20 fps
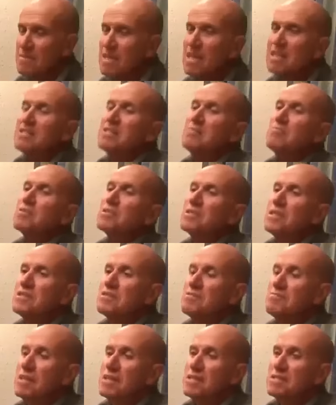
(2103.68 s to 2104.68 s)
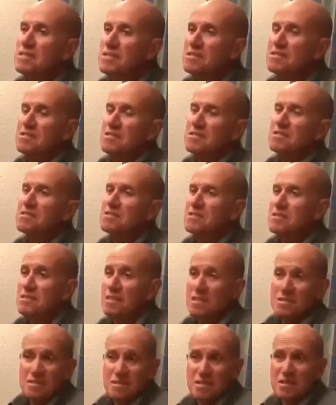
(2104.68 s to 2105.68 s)
90% of my existence is
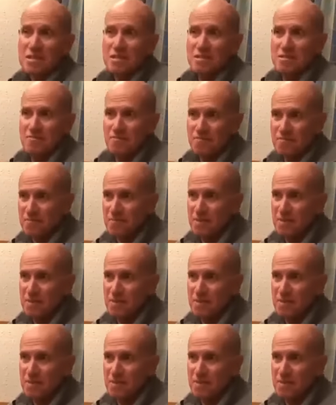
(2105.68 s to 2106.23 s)
unseen.